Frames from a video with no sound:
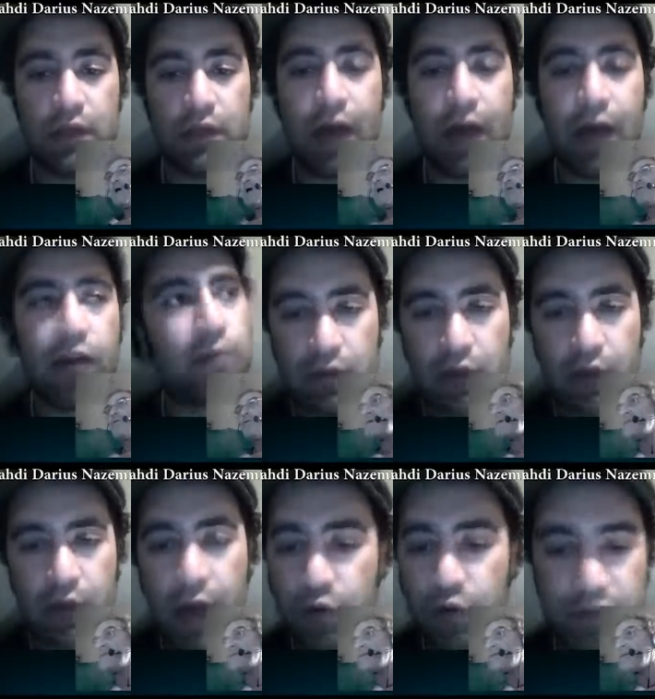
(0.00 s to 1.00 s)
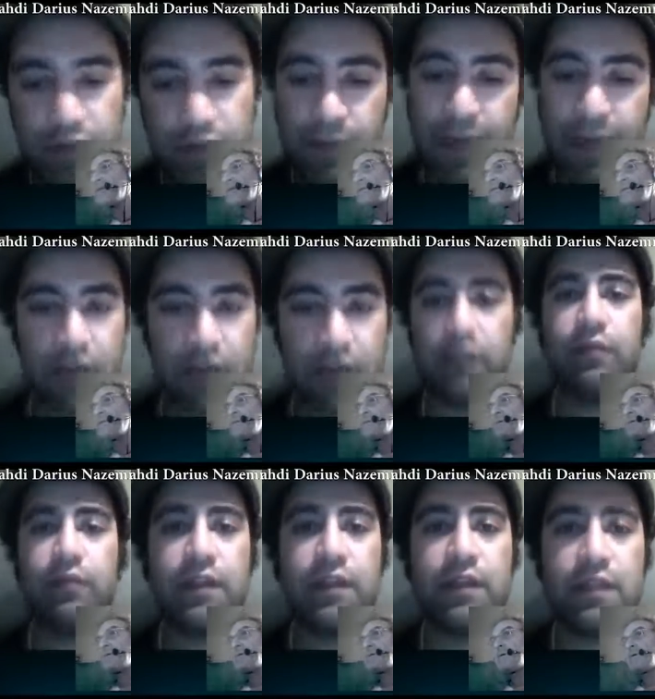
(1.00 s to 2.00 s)
How, I don't depend on
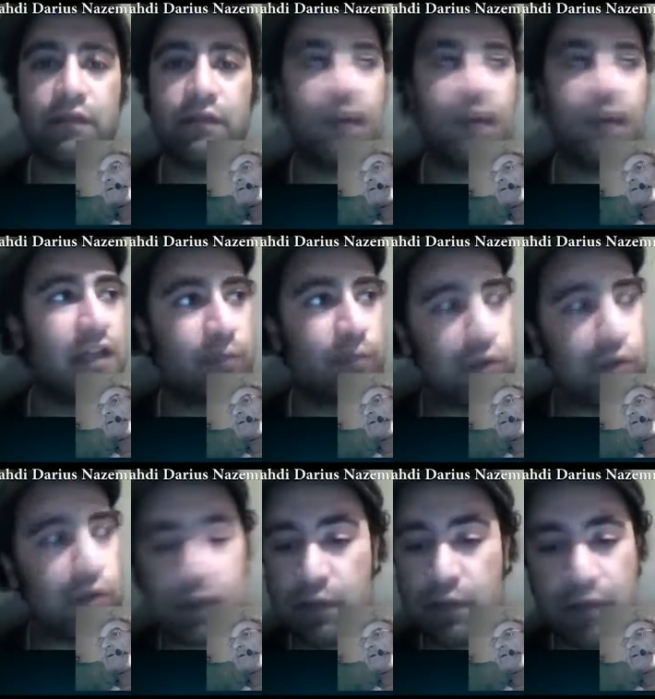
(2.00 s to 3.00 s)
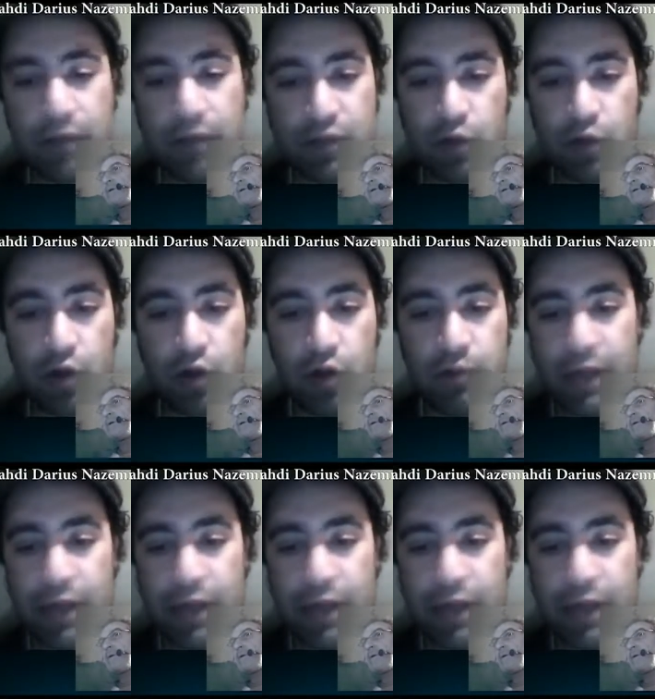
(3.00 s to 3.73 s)
Libyan TV. I spoke to Libyans who called me.